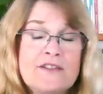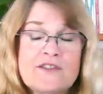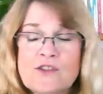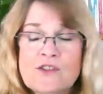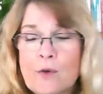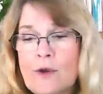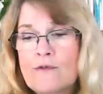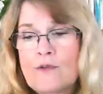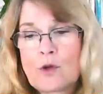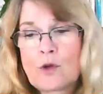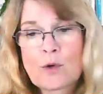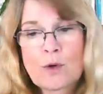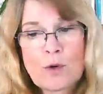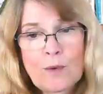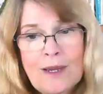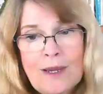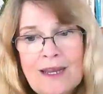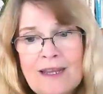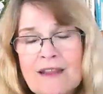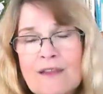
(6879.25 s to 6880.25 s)
So if you're
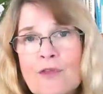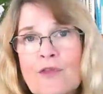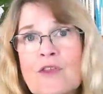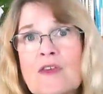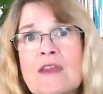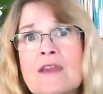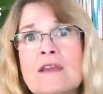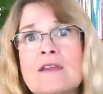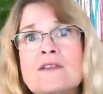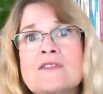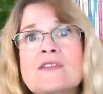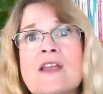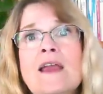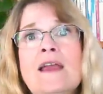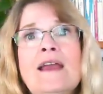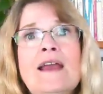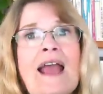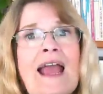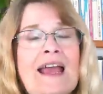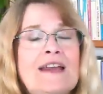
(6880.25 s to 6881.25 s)
creating things
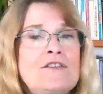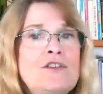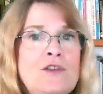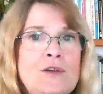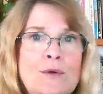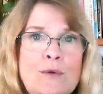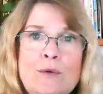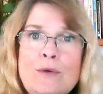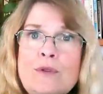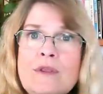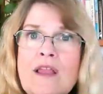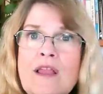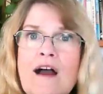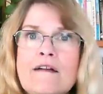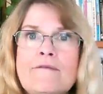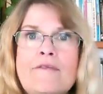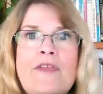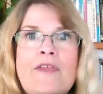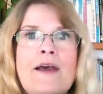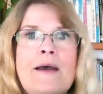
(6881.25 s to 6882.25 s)
and you
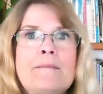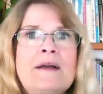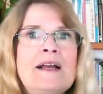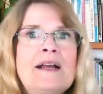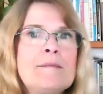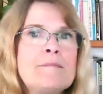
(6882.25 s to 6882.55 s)
love them,